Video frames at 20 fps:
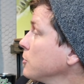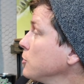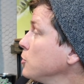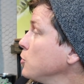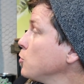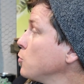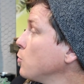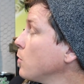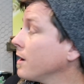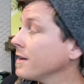
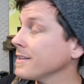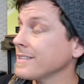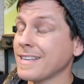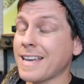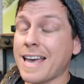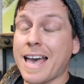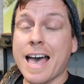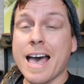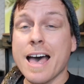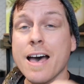You want
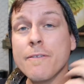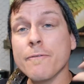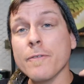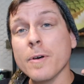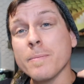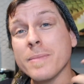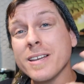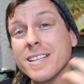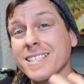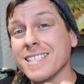to have
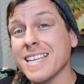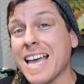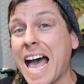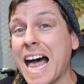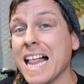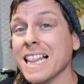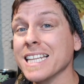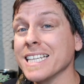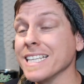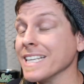a
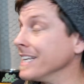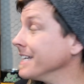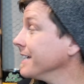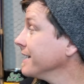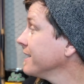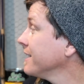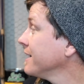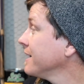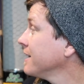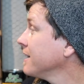
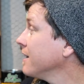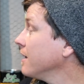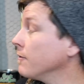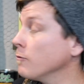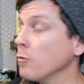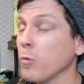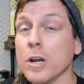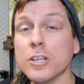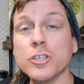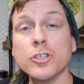mentality
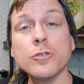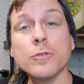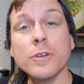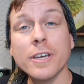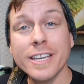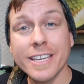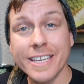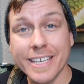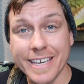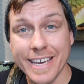of what you
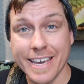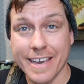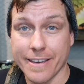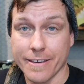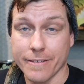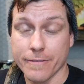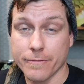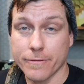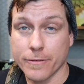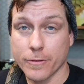can
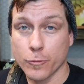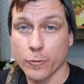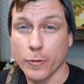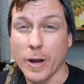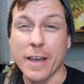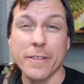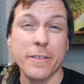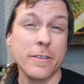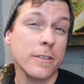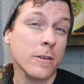give
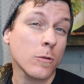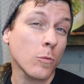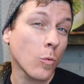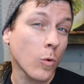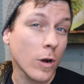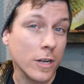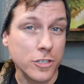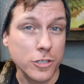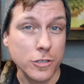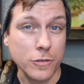rather than
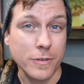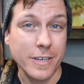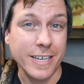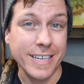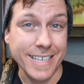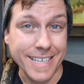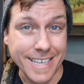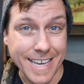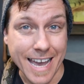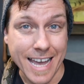what you
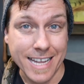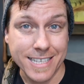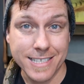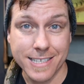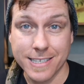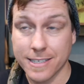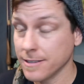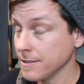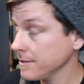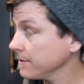can
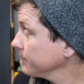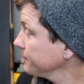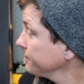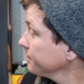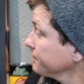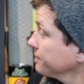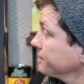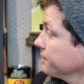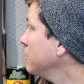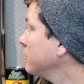get.
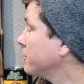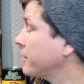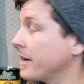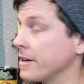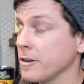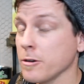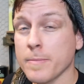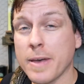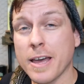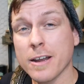
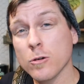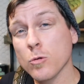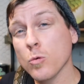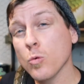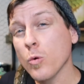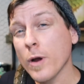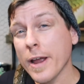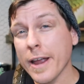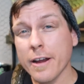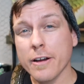Okay, no matter
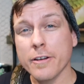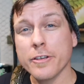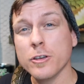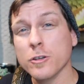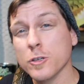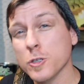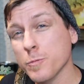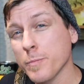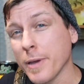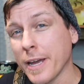where
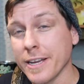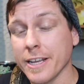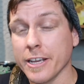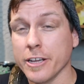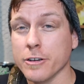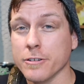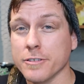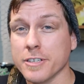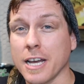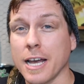you're
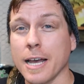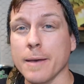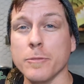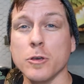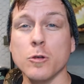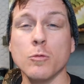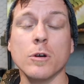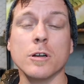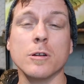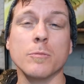spending your
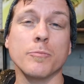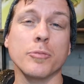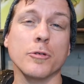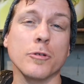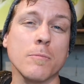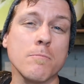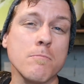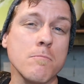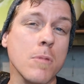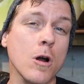time, you want to
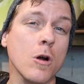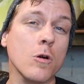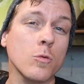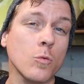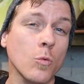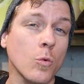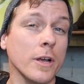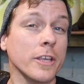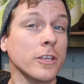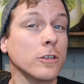
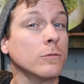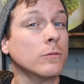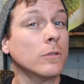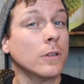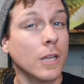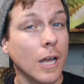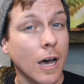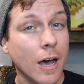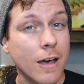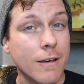promote what you
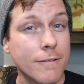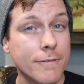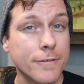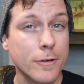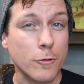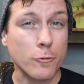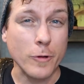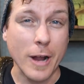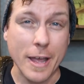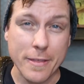
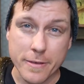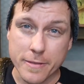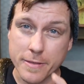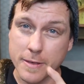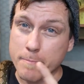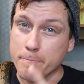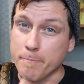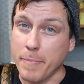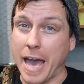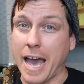love rather
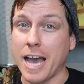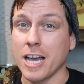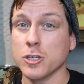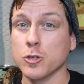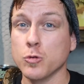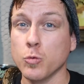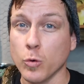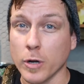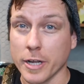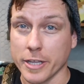than
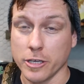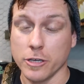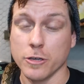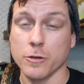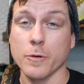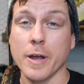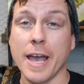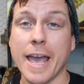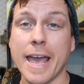bash what you